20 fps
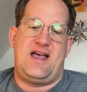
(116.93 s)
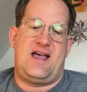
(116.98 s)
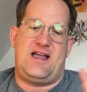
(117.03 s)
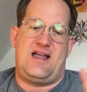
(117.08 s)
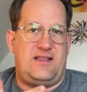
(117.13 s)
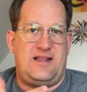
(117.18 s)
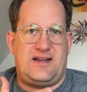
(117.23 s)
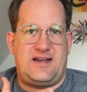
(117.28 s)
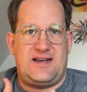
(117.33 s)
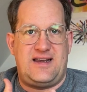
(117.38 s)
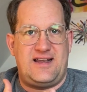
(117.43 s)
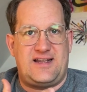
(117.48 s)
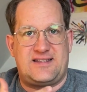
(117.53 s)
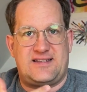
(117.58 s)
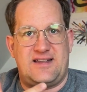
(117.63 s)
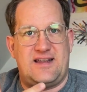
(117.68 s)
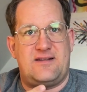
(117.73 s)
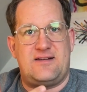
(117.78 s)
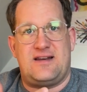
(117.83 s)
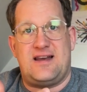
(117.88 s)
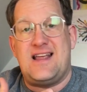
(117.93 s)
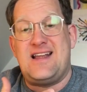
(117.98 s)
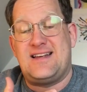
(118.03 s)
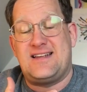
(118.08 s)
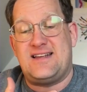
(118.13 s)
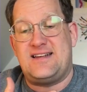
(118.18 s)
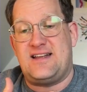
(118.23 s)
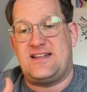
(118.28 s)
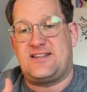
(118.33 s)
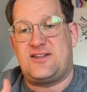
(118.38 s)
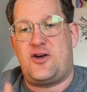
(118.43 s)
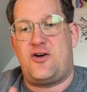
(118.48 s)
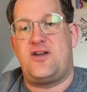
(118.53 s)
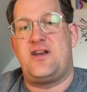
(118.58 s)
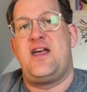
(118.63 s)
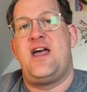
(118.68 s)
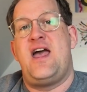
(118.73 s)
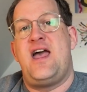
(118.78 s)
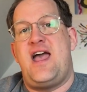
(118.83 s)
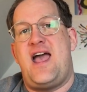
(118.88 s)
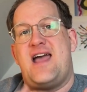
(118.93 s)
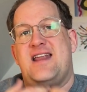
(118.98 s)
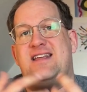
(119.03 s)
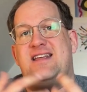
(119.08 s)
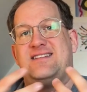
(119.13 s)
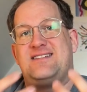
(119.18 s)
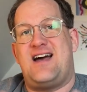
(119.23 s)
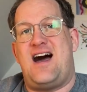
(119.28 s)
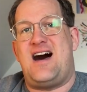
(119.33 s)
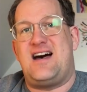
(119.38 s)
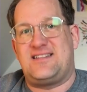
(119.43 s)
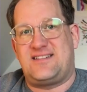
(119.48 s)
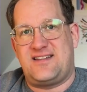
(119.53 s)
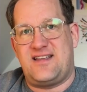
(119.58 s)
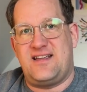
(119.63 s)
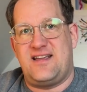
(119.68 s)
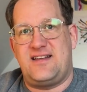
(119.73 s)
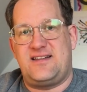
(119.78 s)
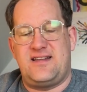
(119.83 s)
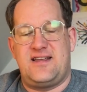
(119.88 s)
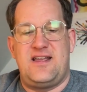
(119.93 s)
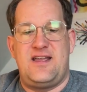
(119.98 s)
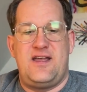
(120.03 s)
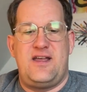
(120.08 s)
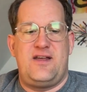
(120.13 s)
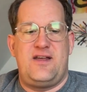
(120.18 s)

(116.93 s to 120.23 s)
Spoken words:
the clicks in LinkedIn and so on. And he's asking it